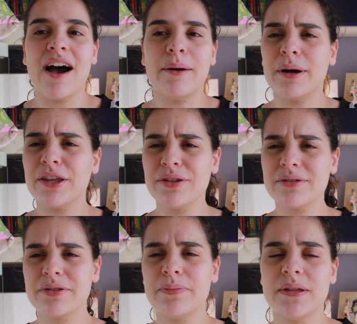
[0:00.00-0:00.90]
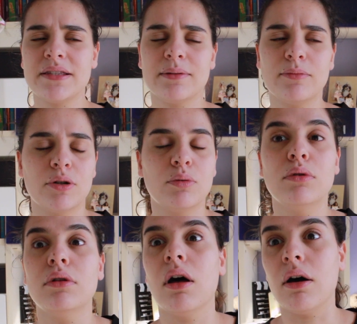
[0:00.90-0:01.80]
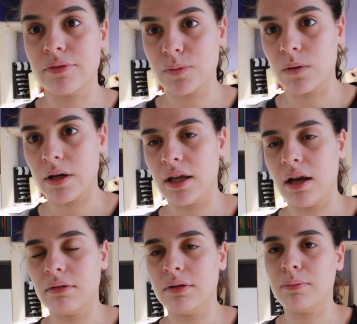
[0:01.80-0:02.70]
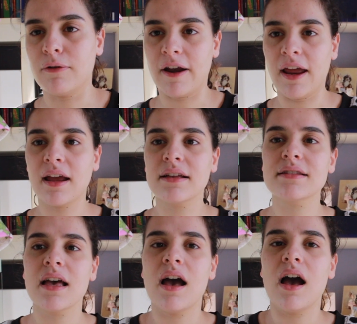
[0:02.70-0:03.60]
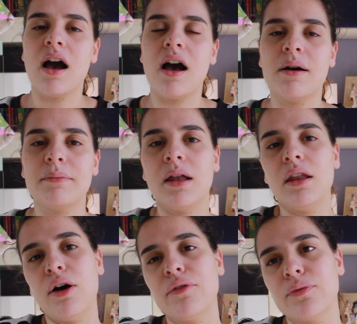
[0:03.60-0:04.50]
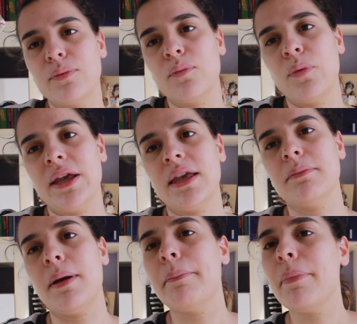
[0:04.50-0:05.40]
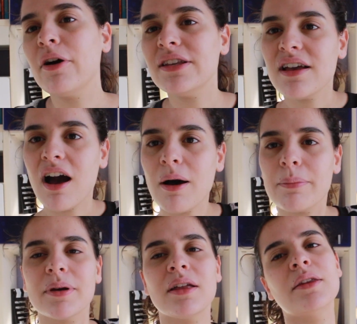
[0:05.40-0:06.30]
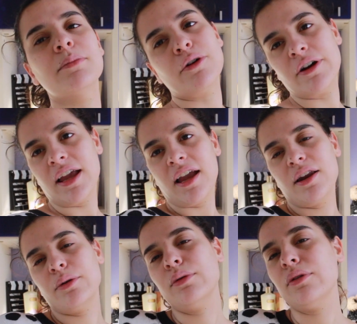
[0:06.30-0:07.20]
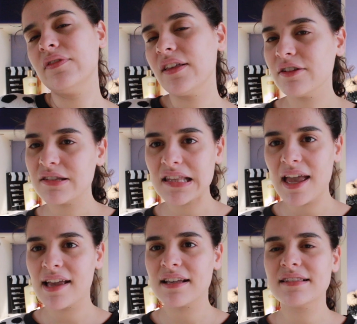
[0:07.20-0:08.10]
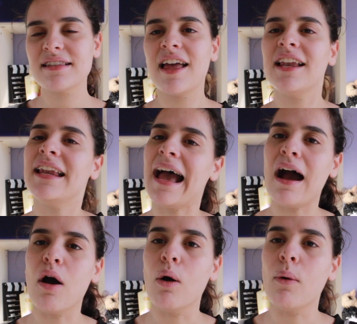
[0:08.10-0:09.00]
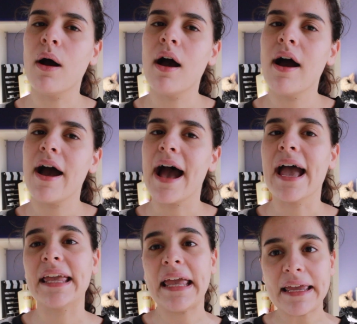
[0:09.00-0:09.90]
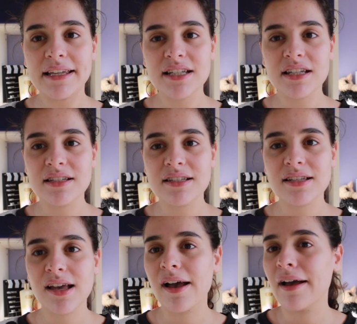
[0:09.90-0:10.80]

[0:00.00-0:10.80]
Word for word: I used to be someone who loved working out in the mornings. I love waking my body up in the morning and all of those things, and now I hate it.